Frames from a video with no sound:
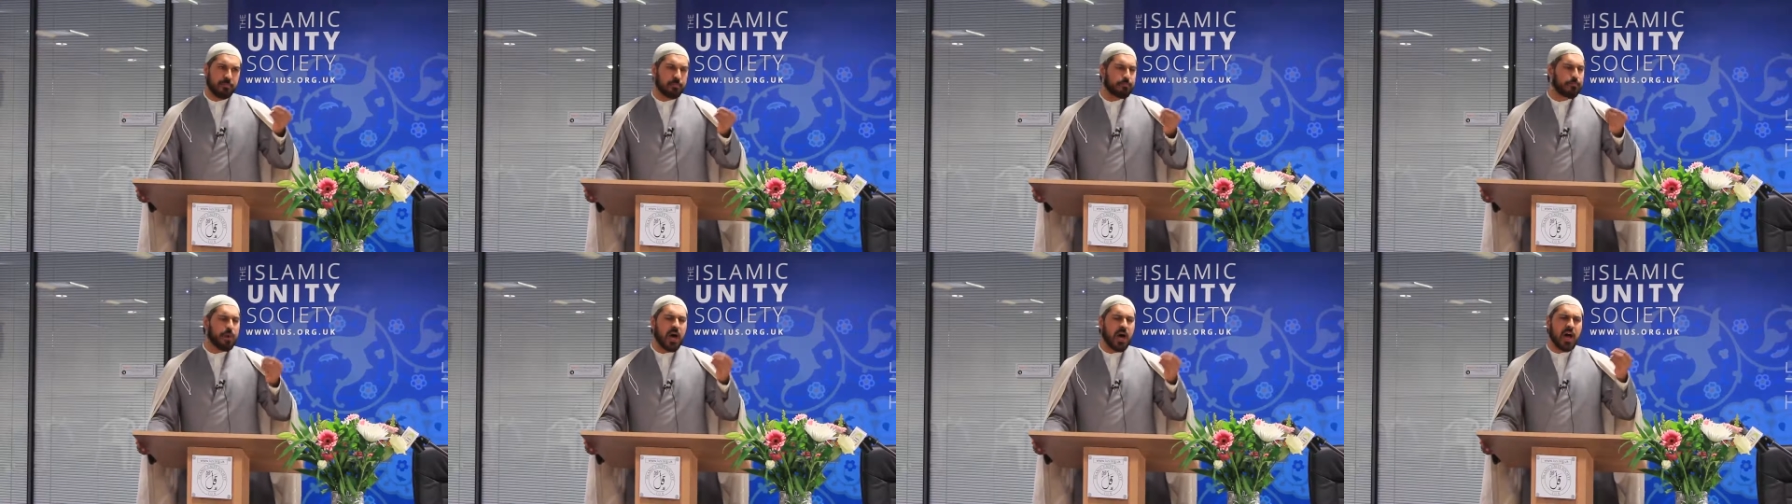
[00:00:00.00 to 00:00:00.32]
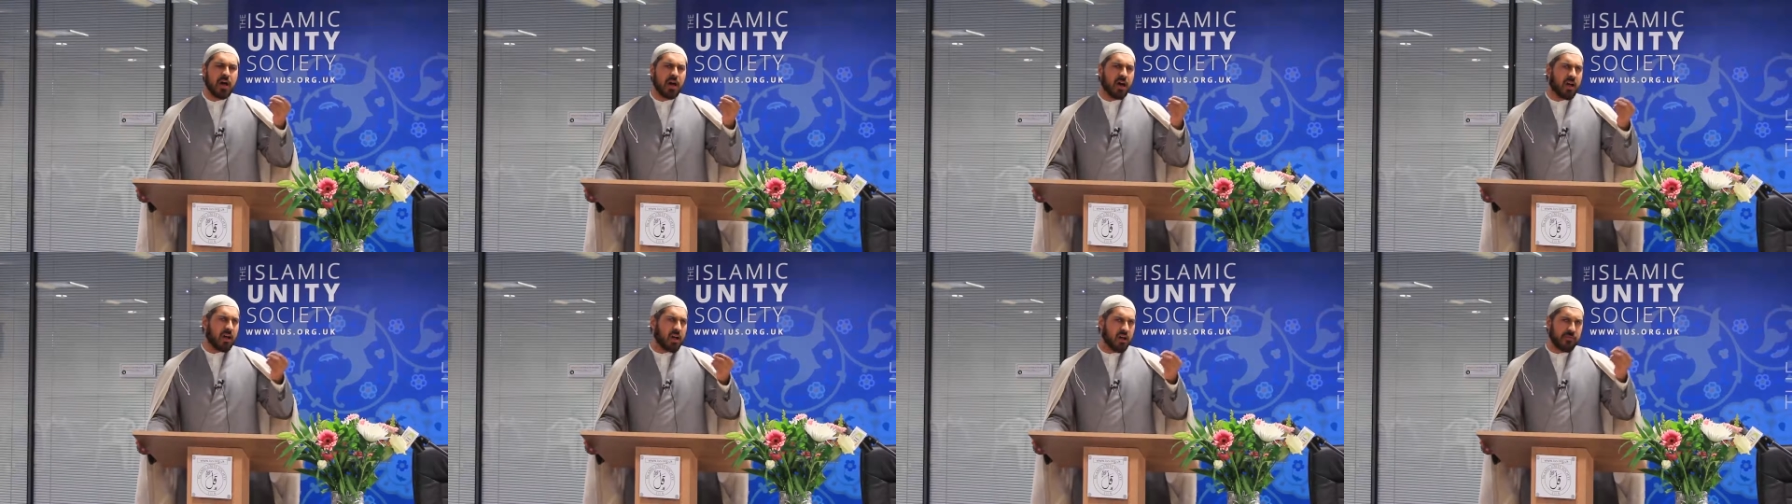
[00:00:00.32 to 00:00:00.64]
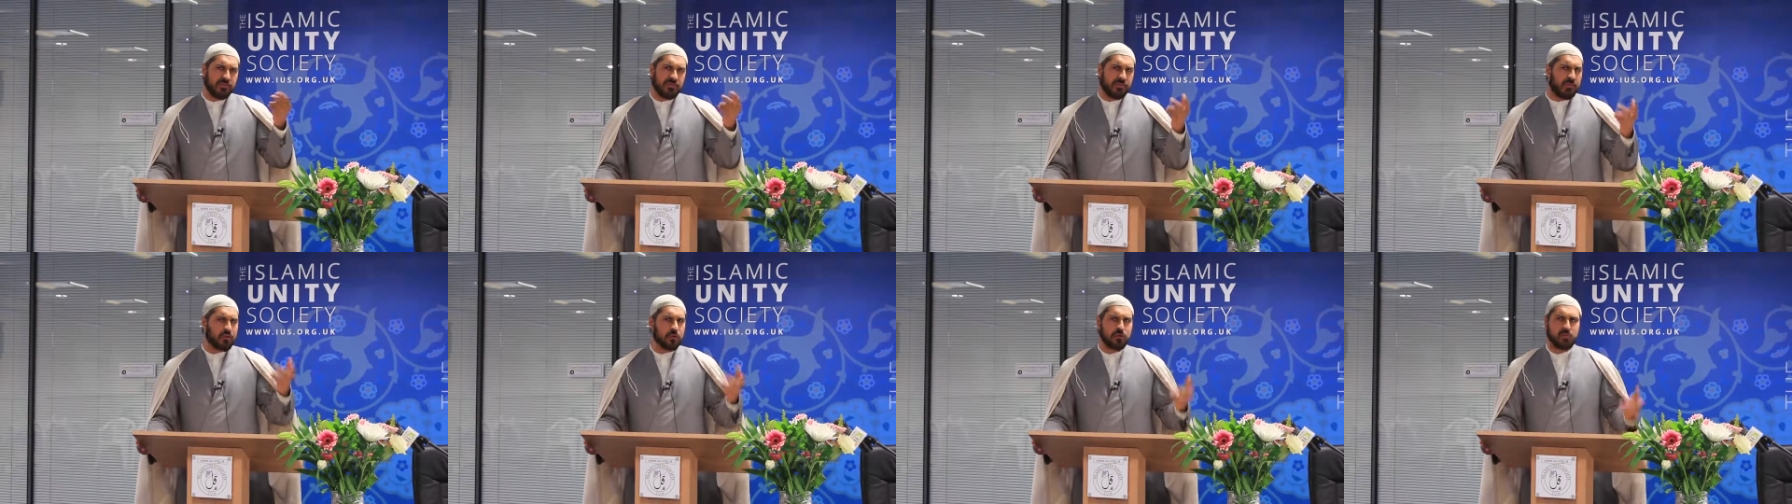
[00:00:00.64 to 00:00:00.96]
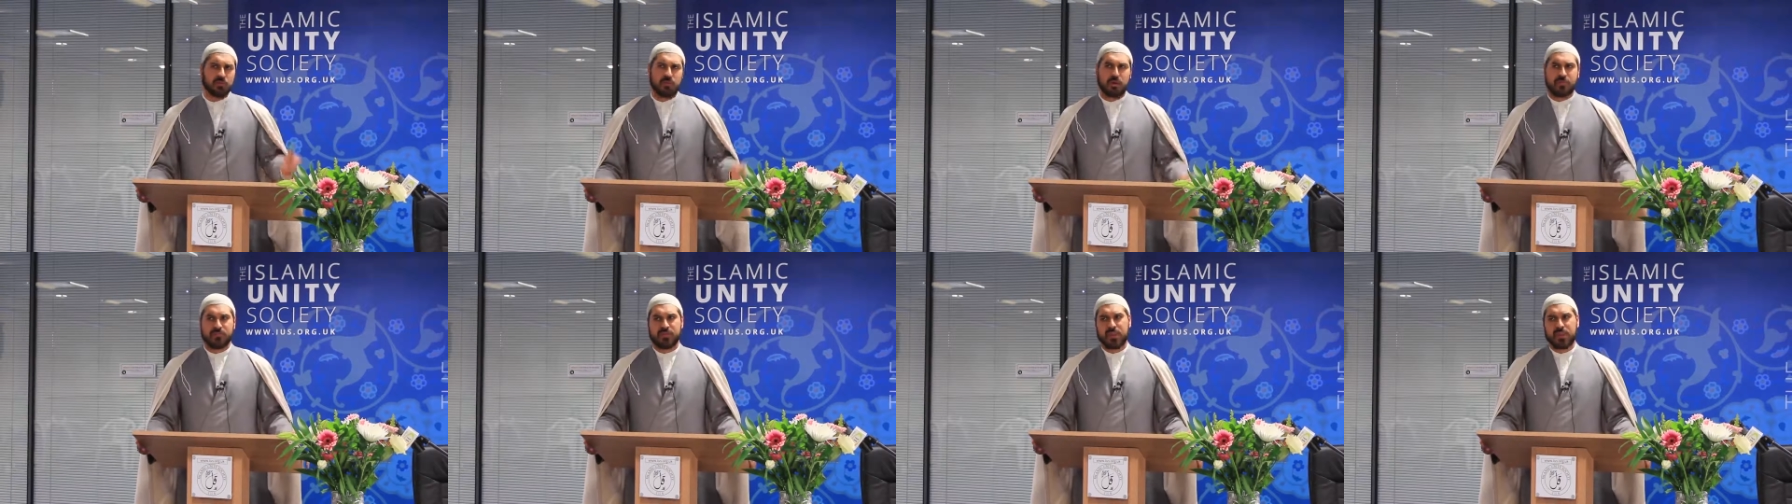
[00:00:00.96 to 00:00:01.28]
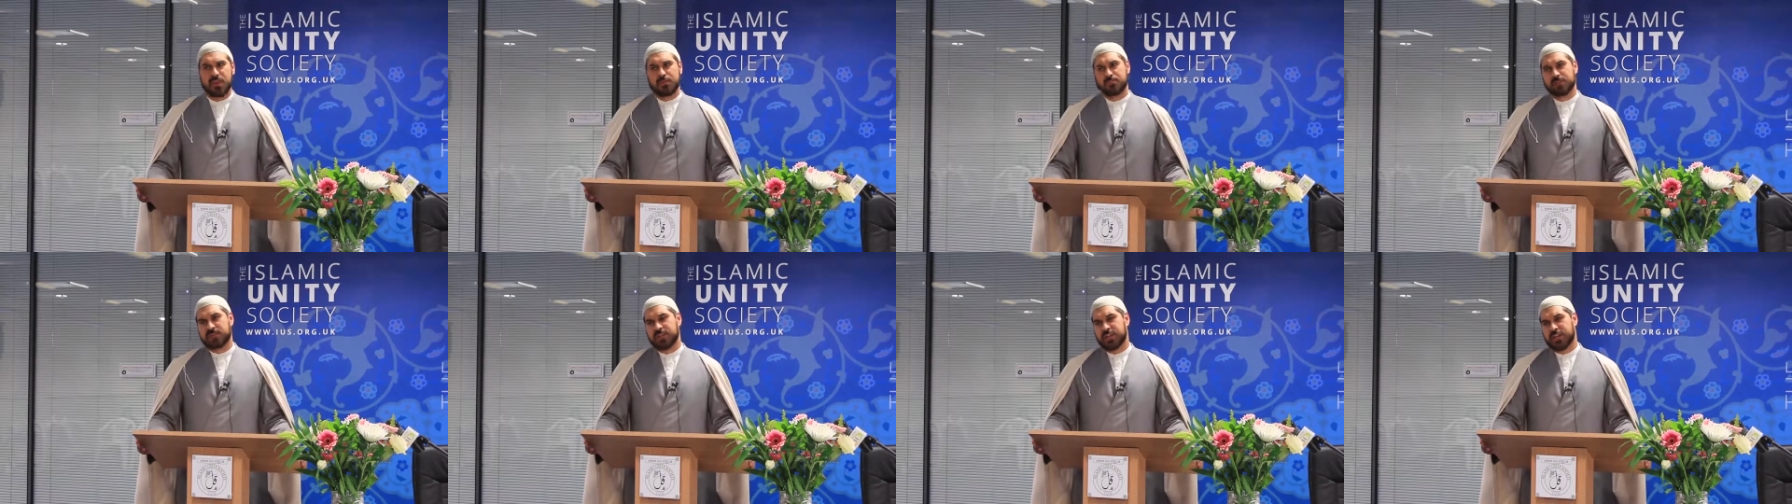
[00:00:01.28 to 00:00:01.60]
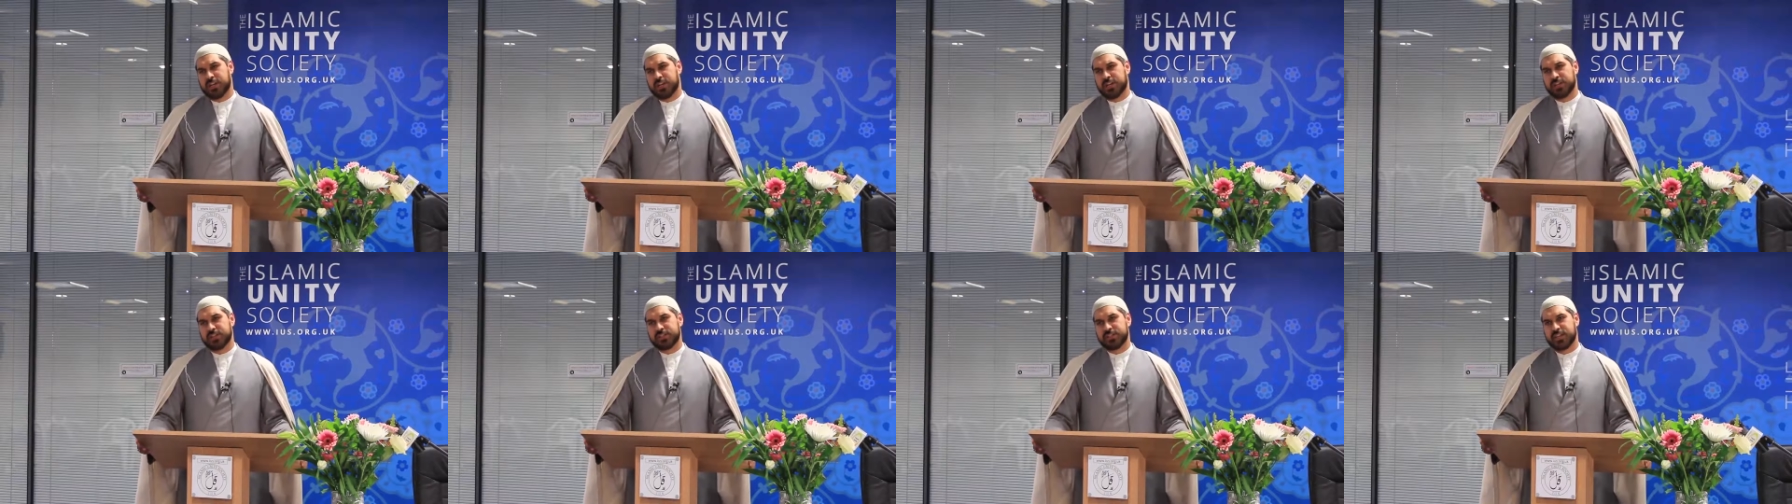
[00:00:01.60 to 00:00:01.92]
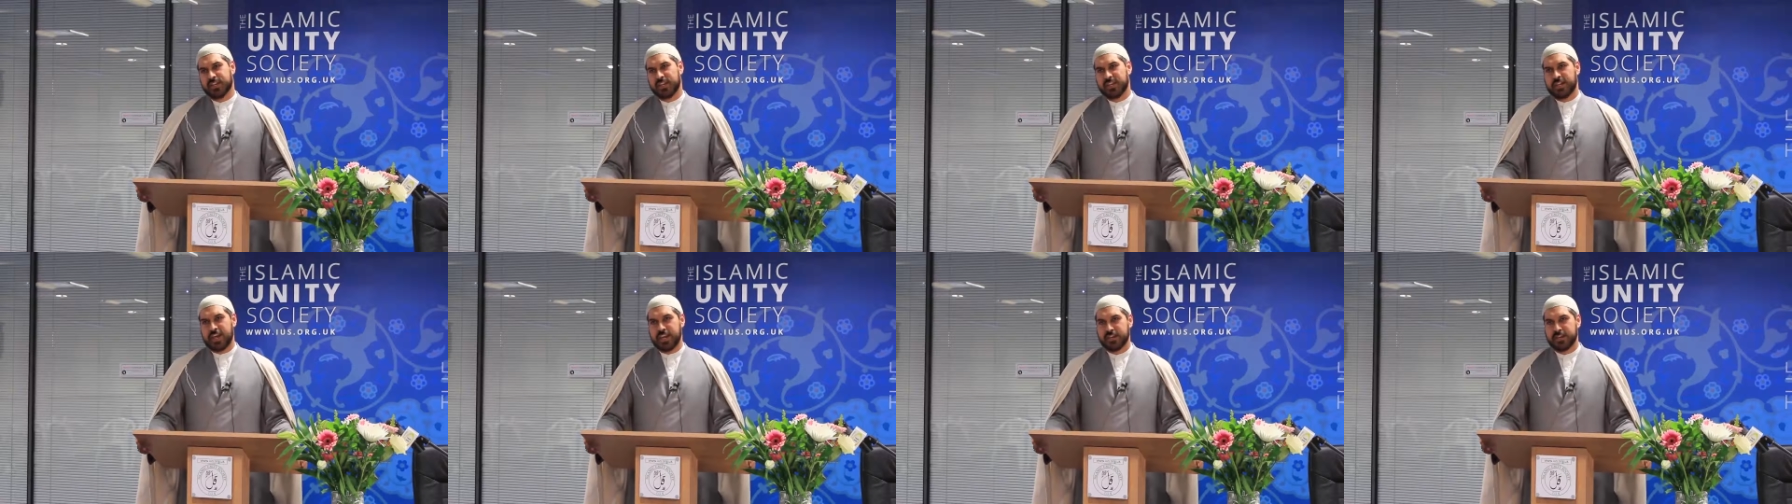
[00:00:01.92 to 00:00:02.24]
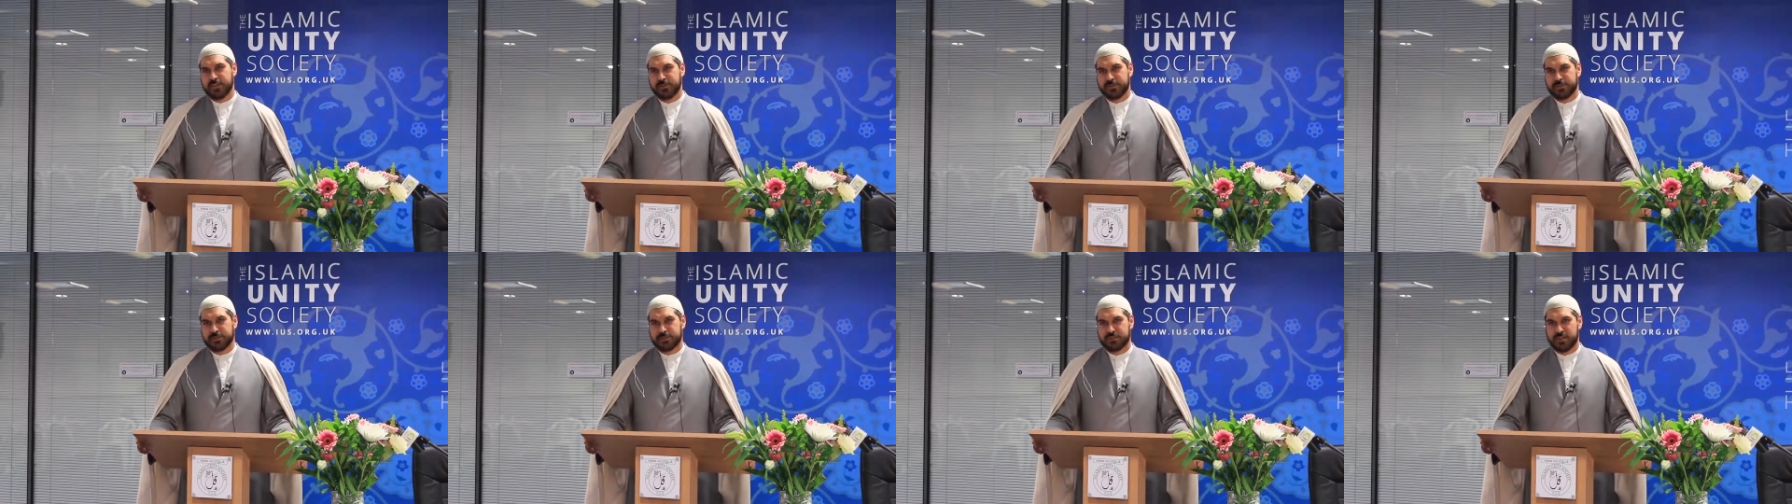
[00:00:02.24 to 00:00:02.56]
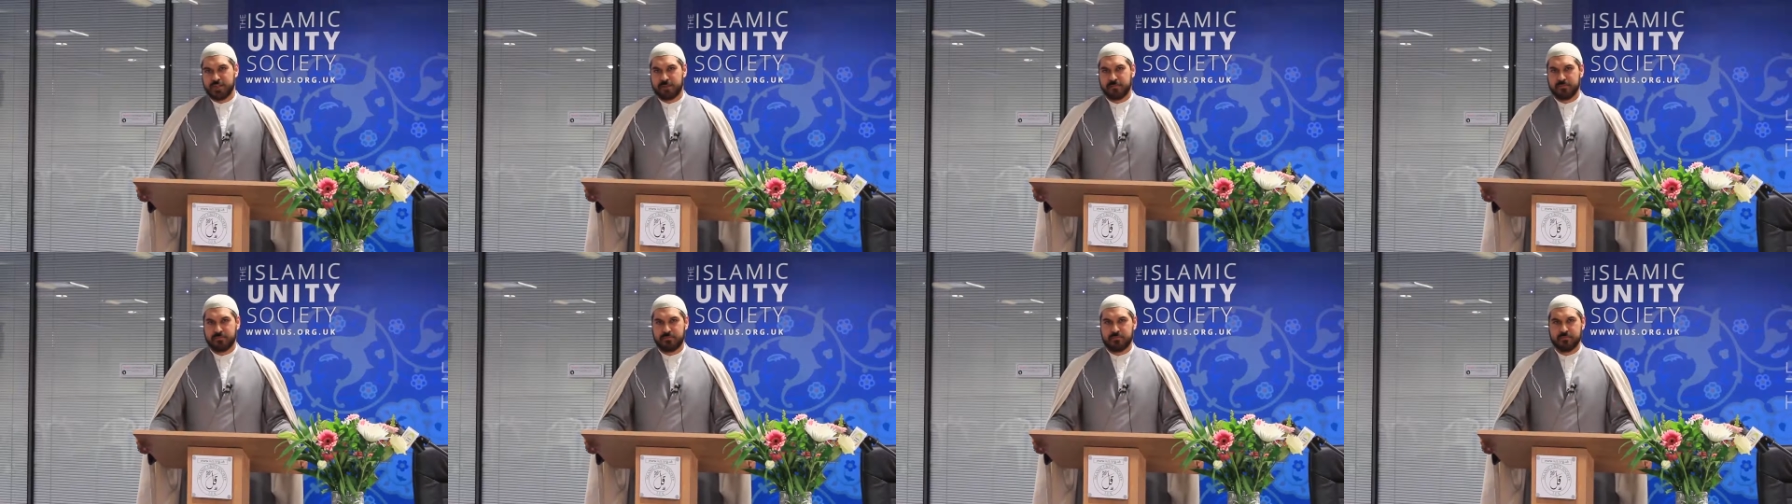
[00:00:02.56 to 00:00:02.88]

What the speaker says: bar a few of them turned against him.